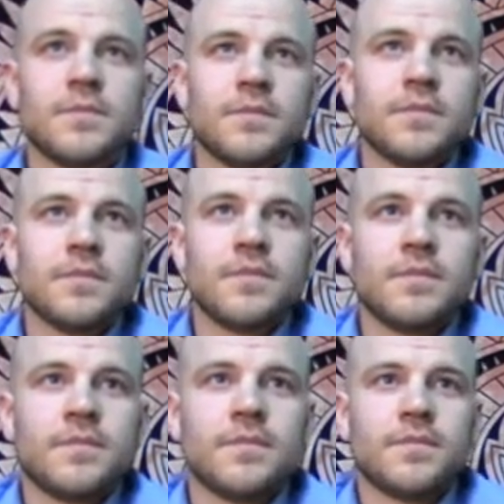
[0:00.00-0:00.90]

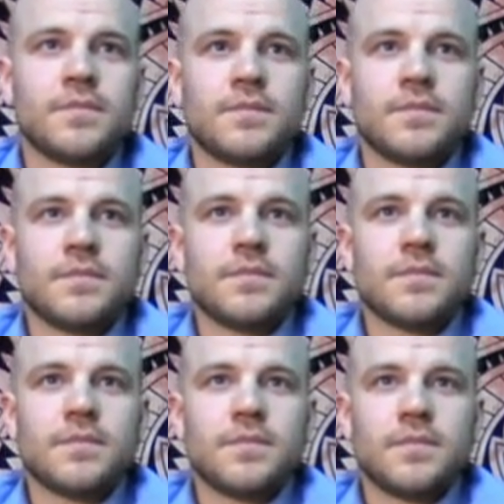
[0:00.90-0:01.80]

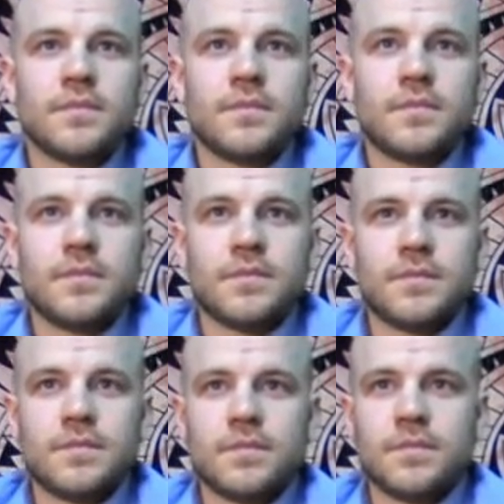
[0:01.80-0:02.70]

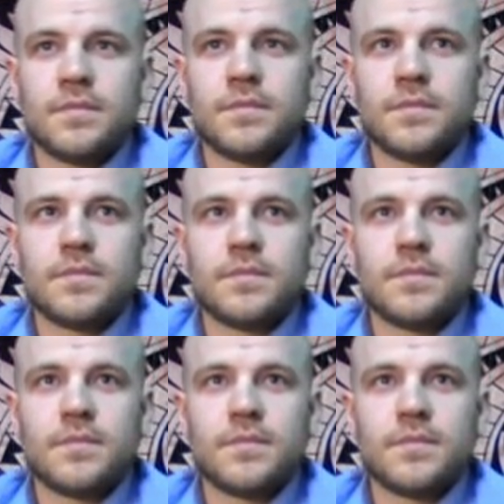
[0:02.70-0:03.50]
(silent)